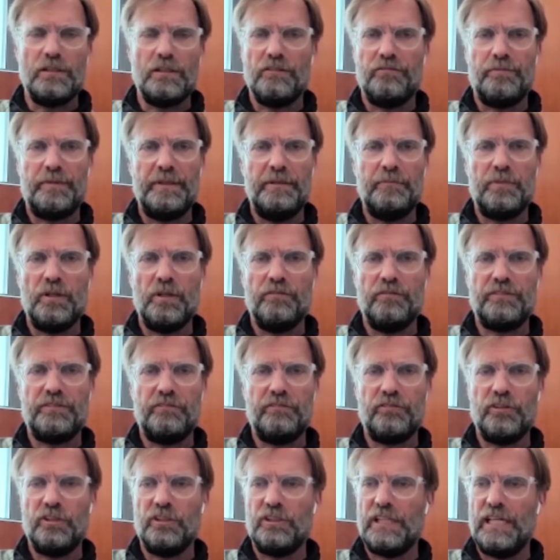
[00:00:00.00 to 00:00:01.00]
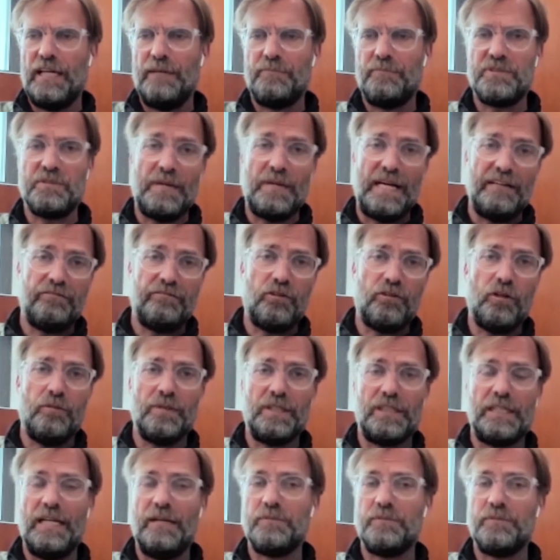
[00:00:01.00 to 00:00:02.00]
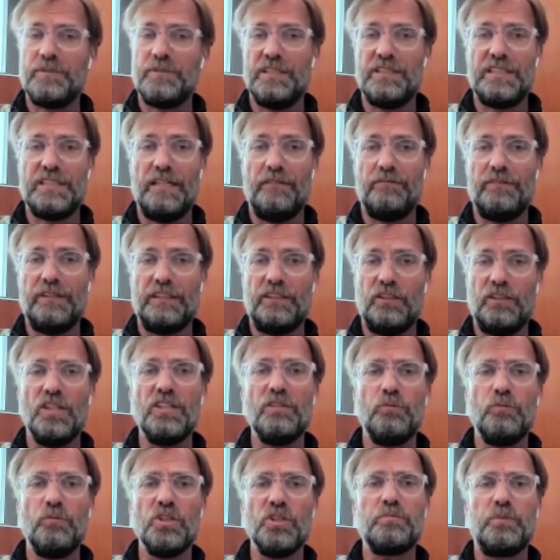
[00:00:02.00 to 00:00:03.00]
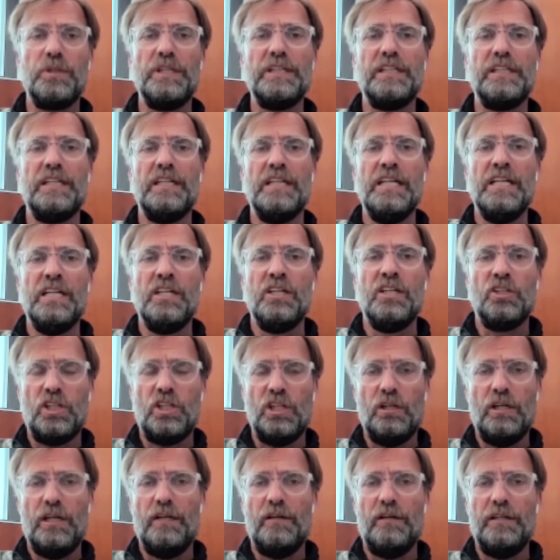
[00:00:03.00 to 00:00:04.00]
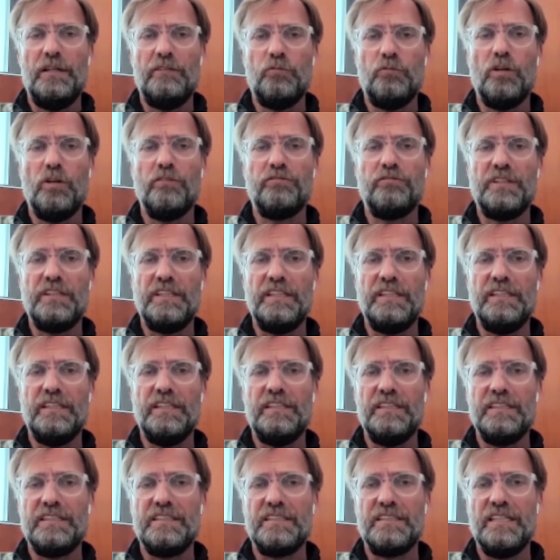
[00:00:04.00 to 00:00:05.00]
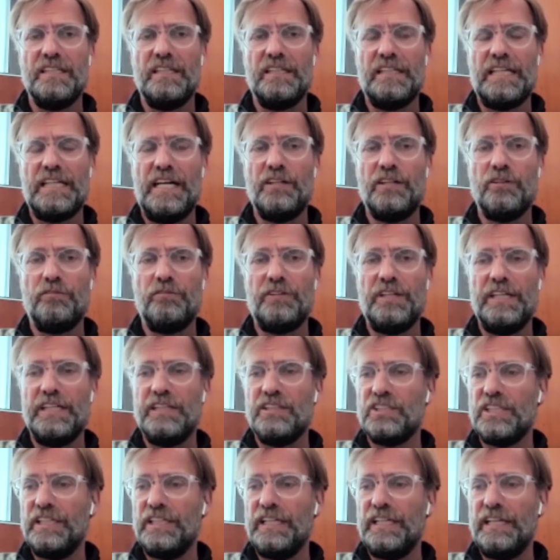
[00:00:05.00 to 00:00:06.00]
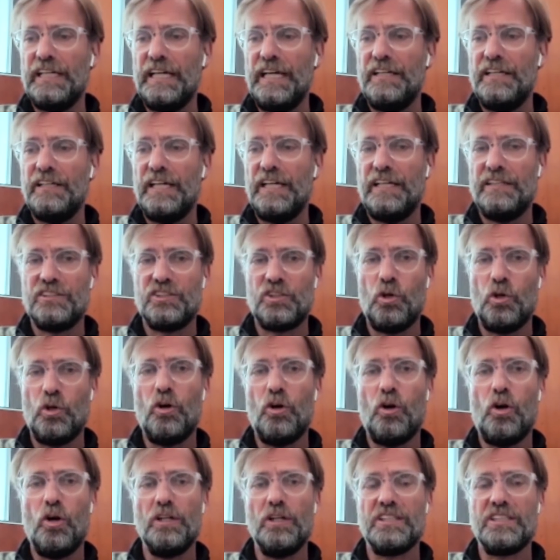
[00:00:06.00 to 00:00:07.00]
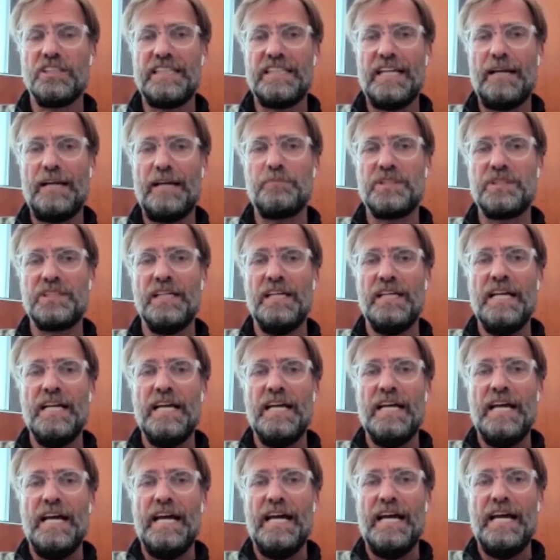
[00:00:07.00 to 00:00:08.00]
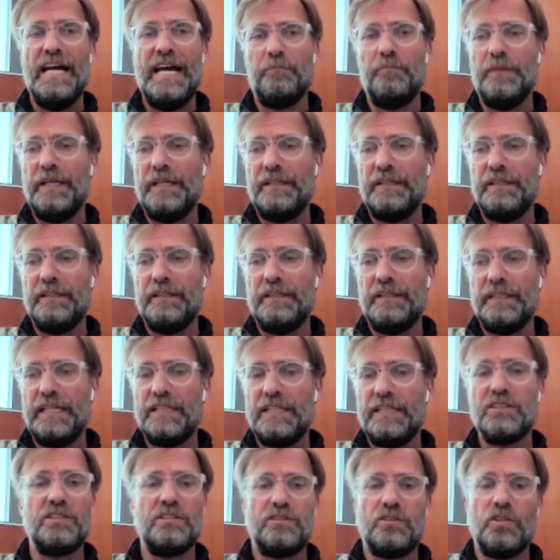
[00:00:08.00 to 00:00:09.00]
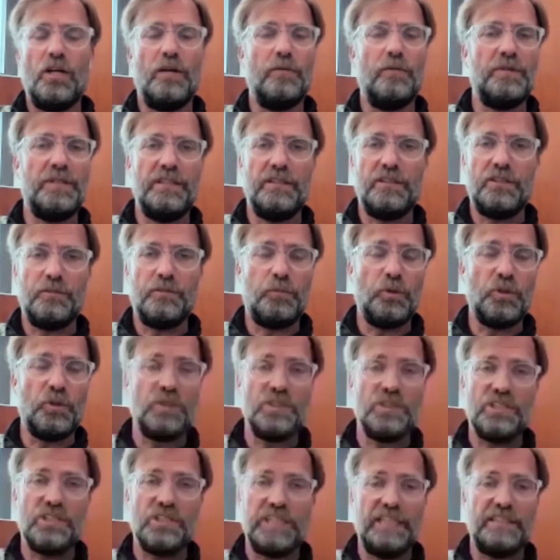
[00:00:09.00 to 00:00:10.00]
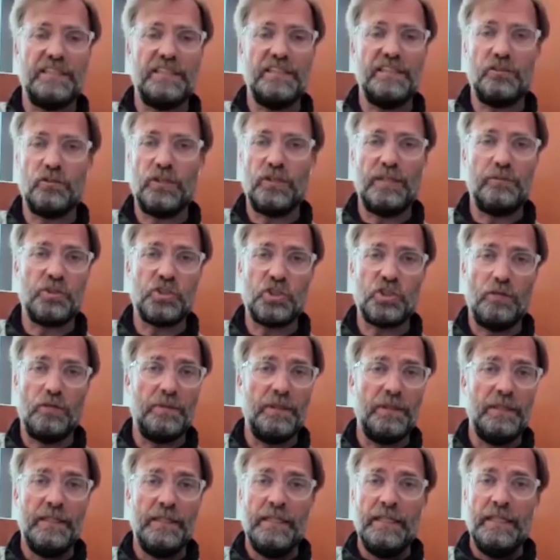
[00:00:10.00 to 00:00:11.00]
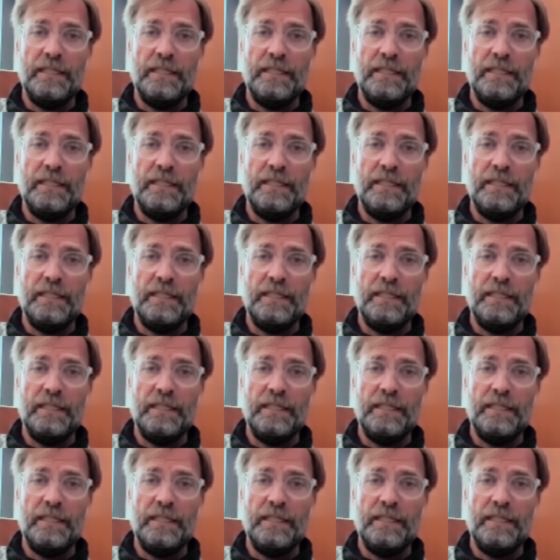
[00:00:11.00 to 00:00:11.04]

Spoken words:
A lot of people of different clubs, my former clubs and stuff like that. I was pretty involved in these kind of things. And I saw all the steps happen. And yes, Germany, the Bundesliga did an incredible job.